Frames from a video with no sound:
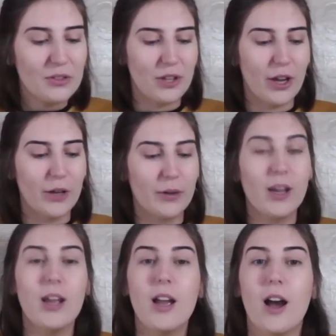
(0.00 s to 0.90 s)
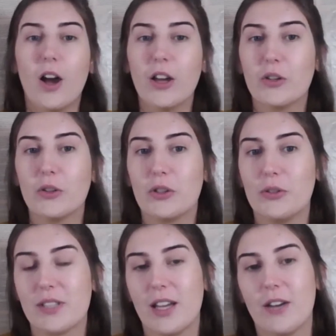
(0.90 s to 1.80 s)
So I Cook
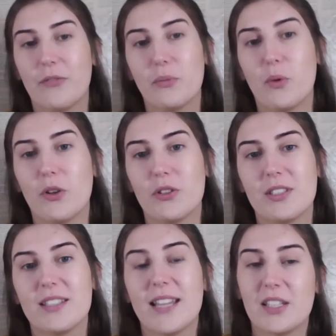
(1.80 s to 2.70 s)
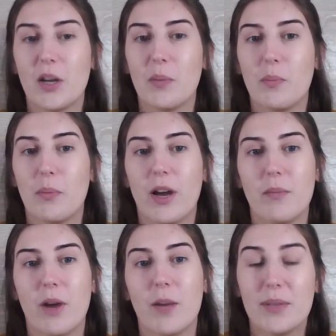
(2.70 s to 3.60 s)
You Serve was set up by
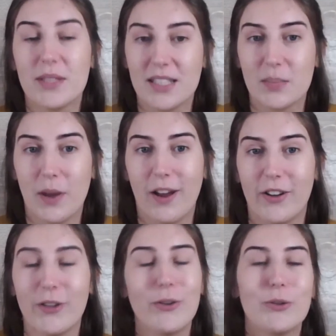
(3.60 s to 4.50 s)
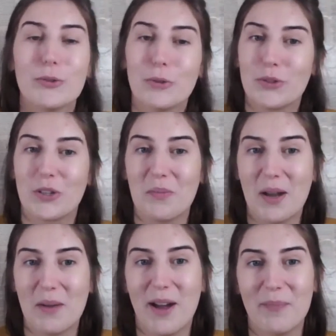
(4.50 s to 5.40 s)
my business partner, who's also
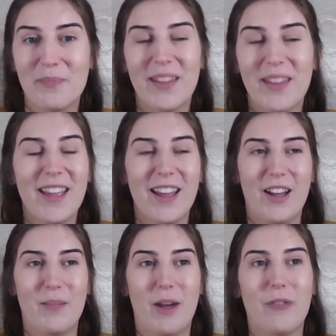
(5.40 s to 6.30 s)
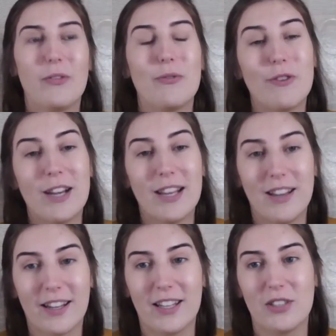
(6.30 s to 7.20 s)
my mum. I feel really
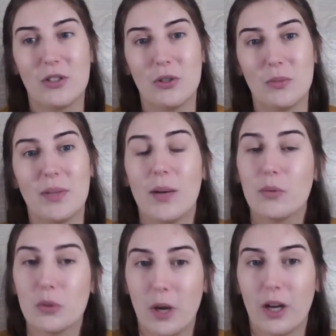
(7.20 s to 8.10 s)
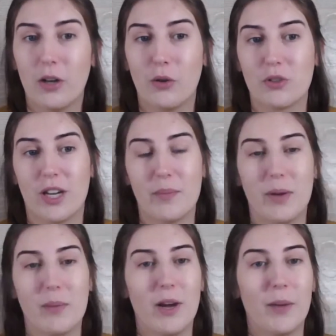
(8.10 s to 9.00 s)
lucky to be able to work alongside
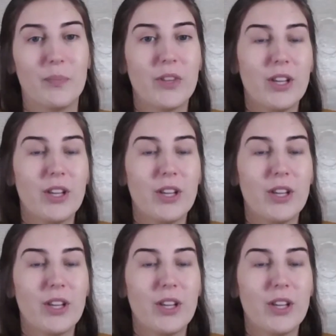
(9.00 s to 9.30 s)
my mum.